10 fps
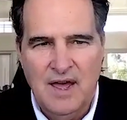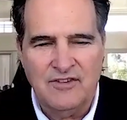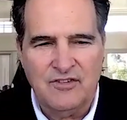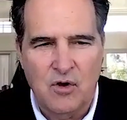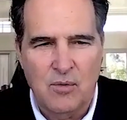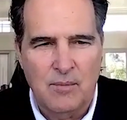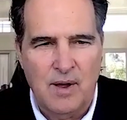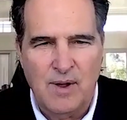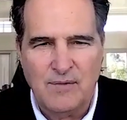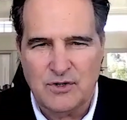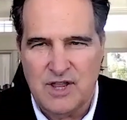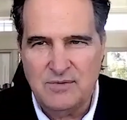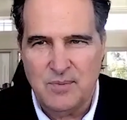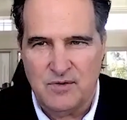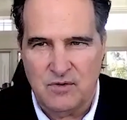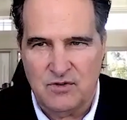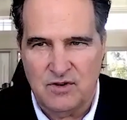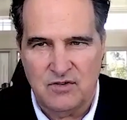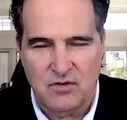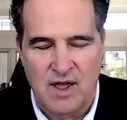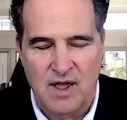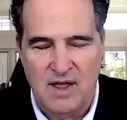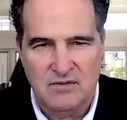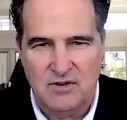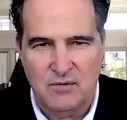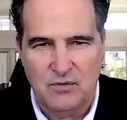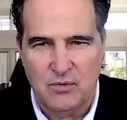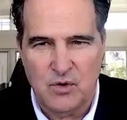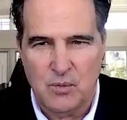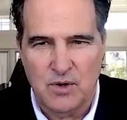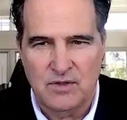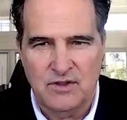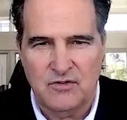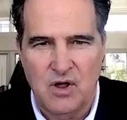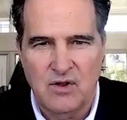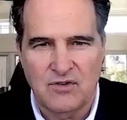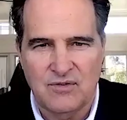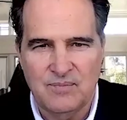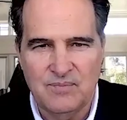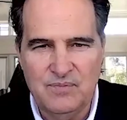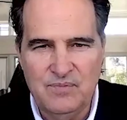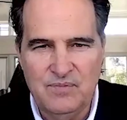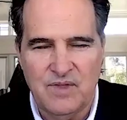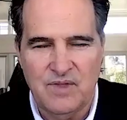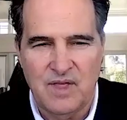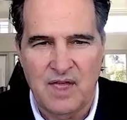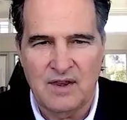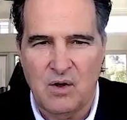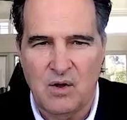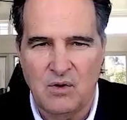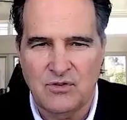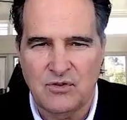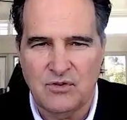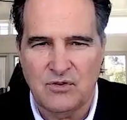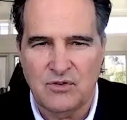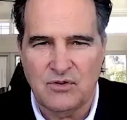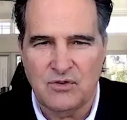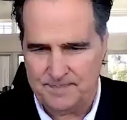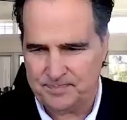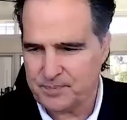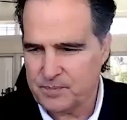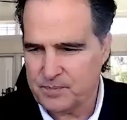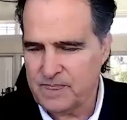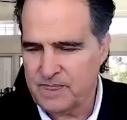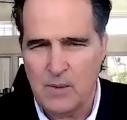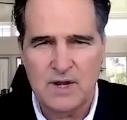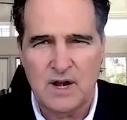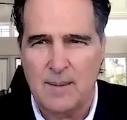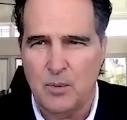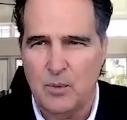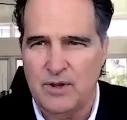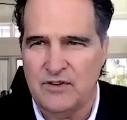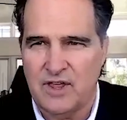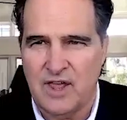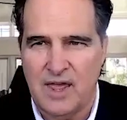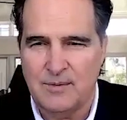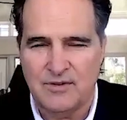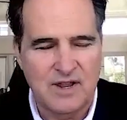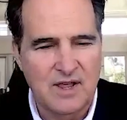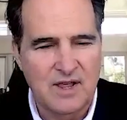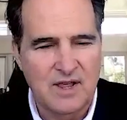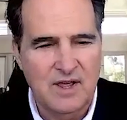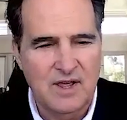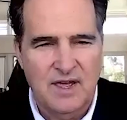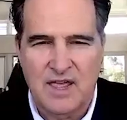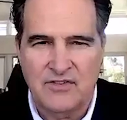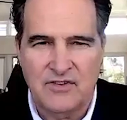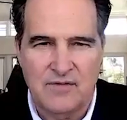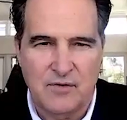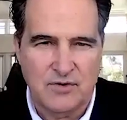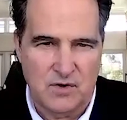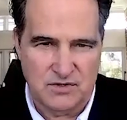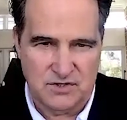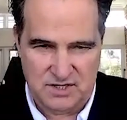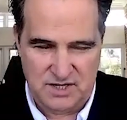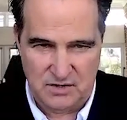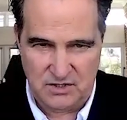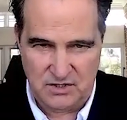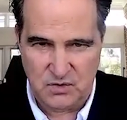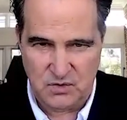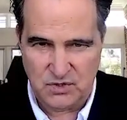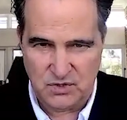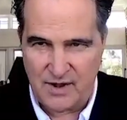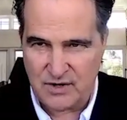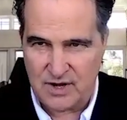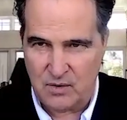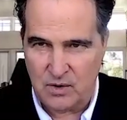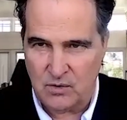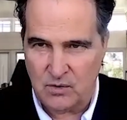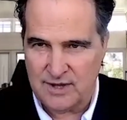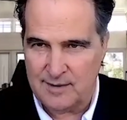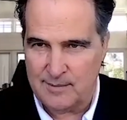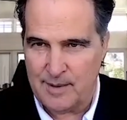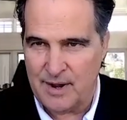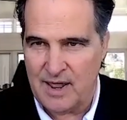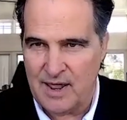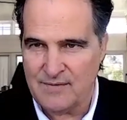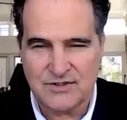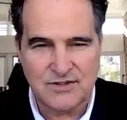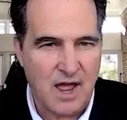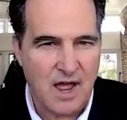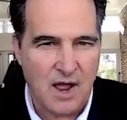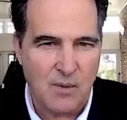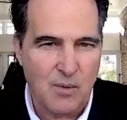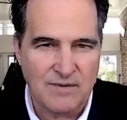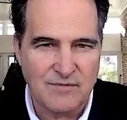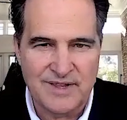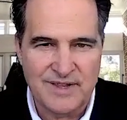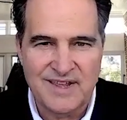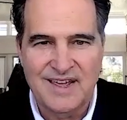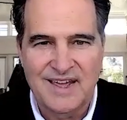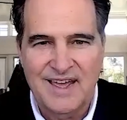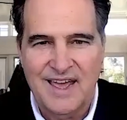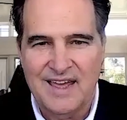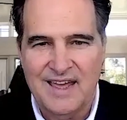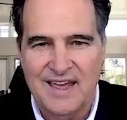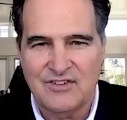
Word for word: And so my wife was desperate. So she tried, she, she went on these drugs and also psychotherapy. Within a couple weeks, she came and said, hey KC, first of all, sitting on this dude's couch, I don't know, telling him about my life is not working for me.